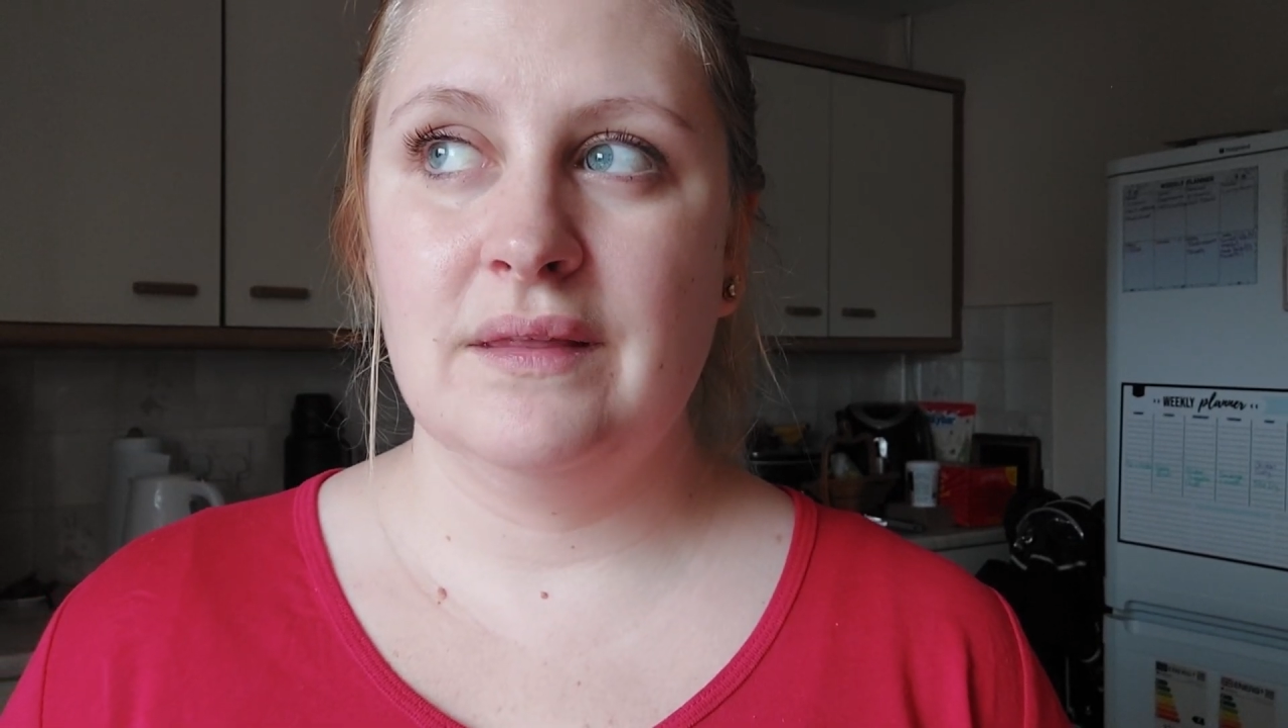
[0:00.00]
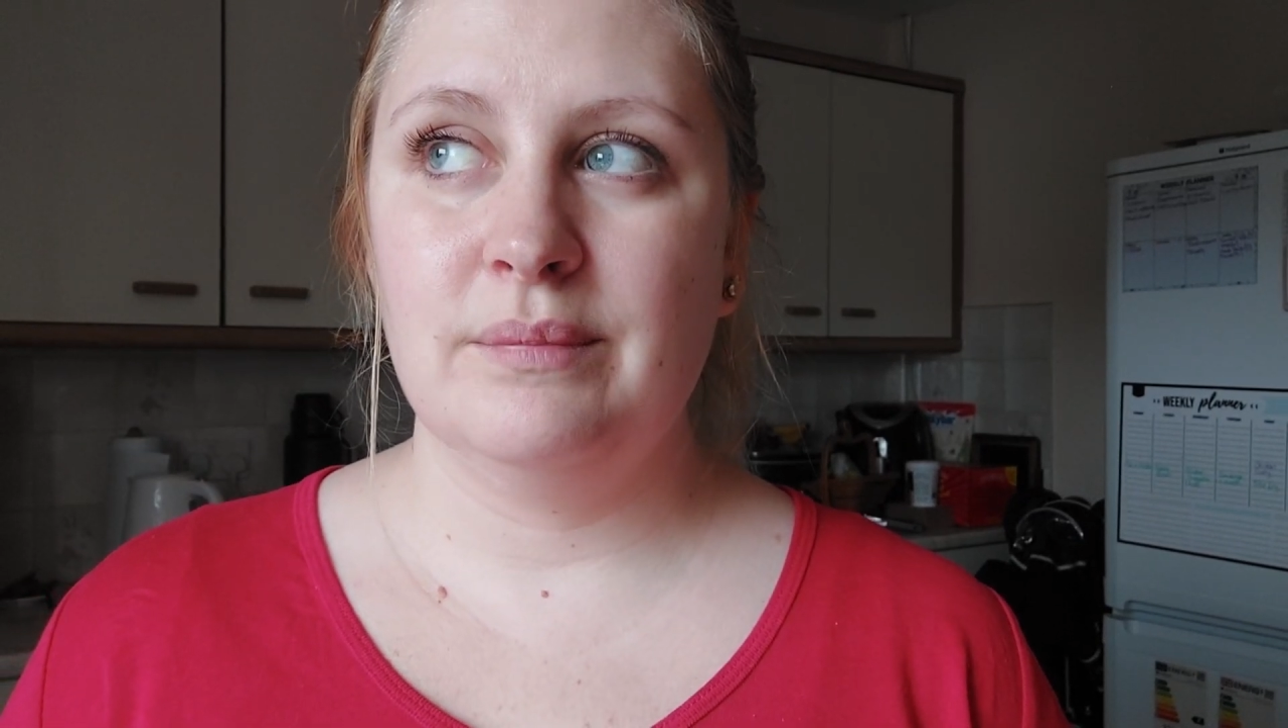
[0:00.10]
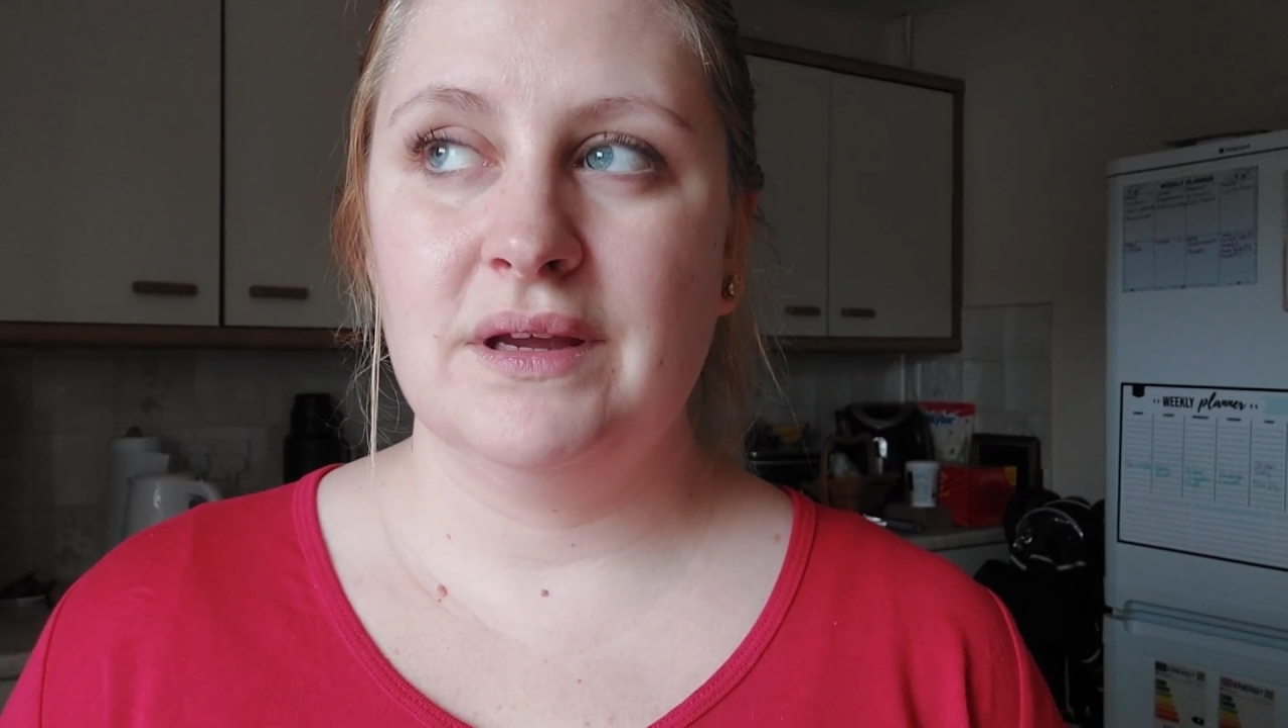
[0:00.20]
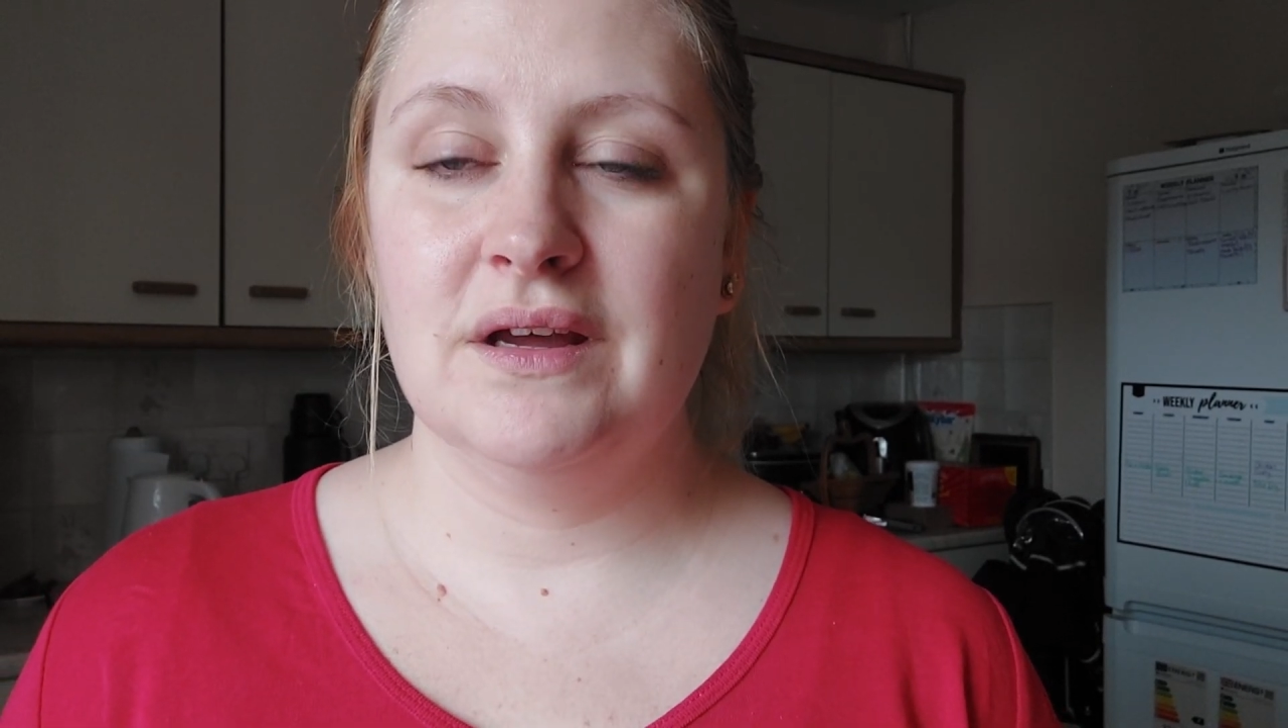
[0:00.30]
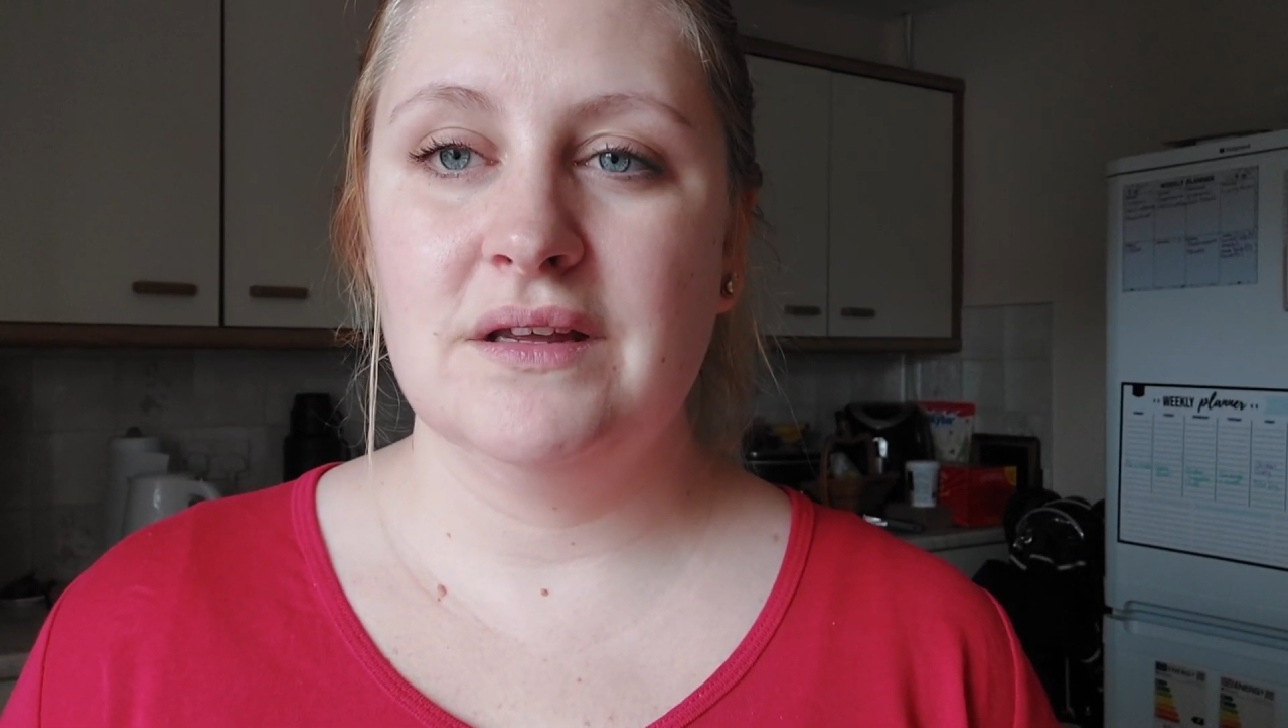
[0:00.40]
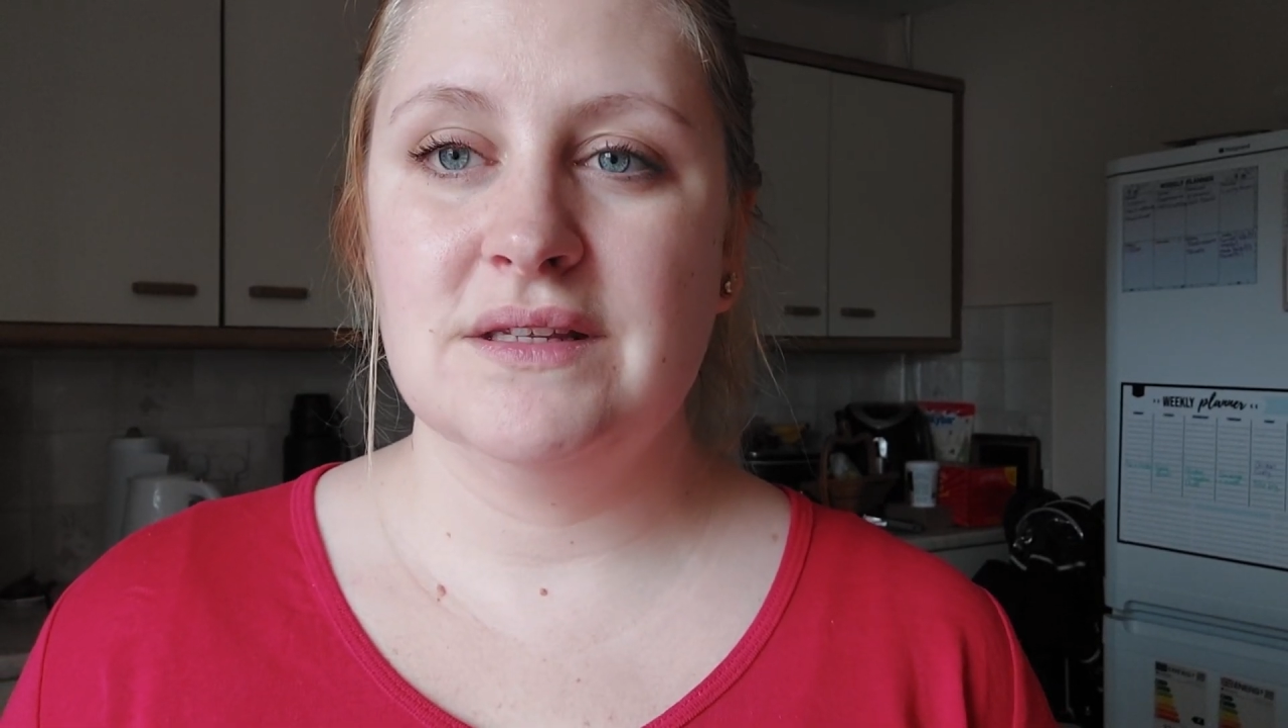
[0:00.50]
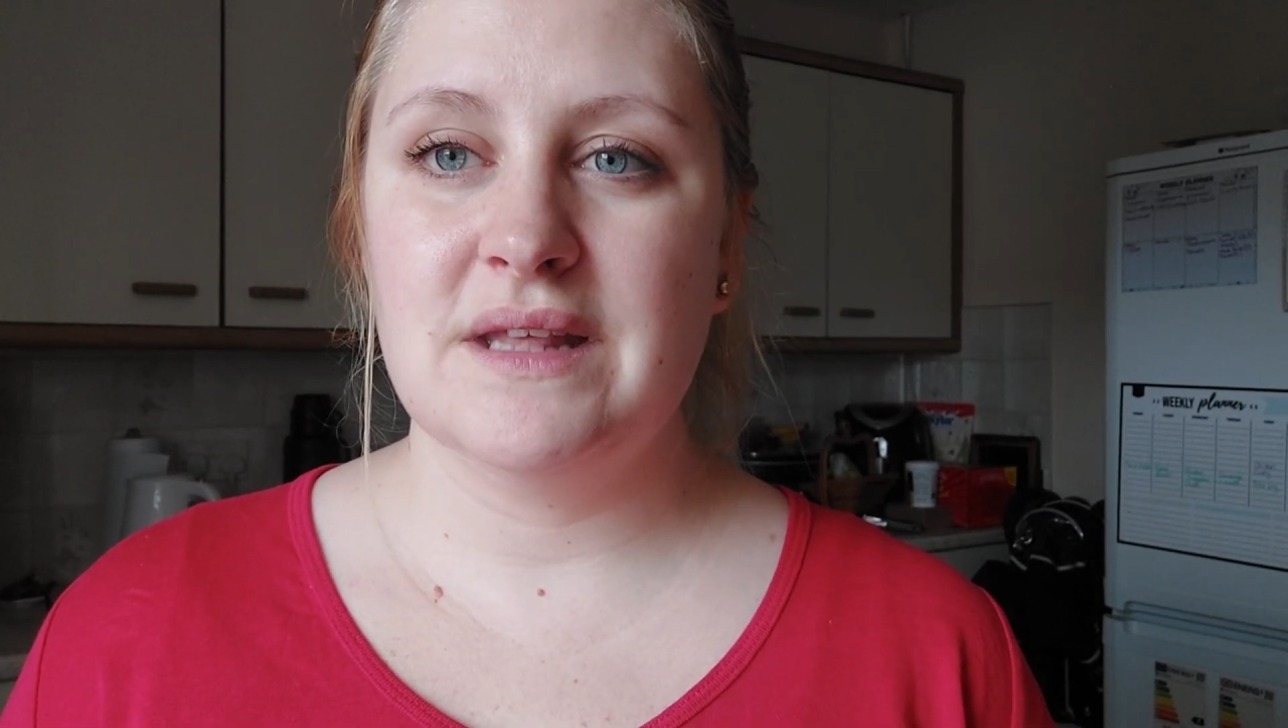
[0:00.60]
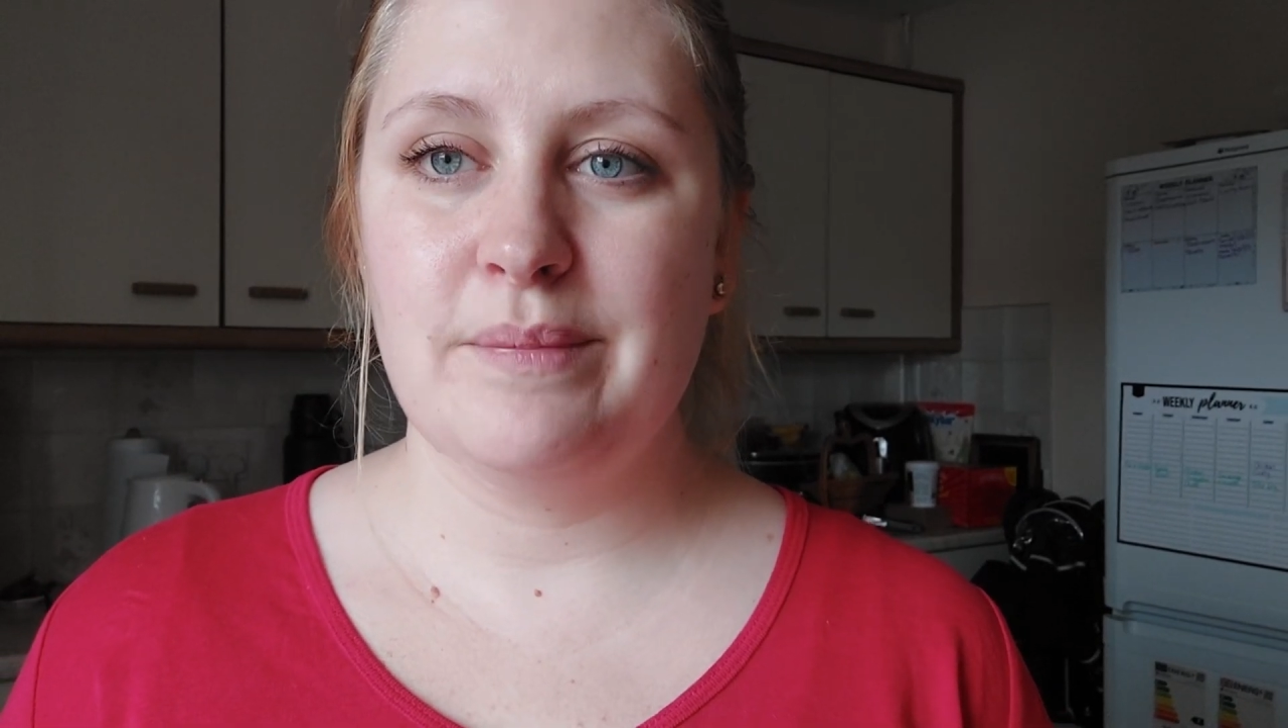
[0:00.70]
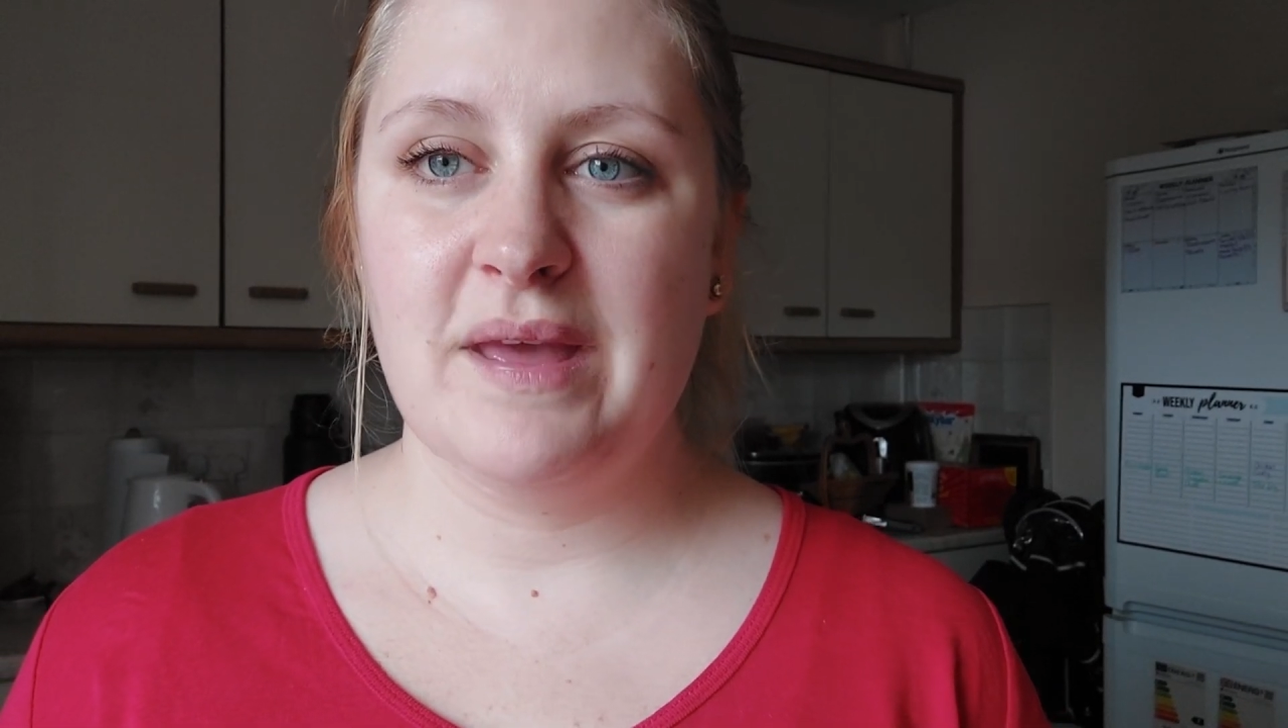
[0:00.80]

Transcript: that because their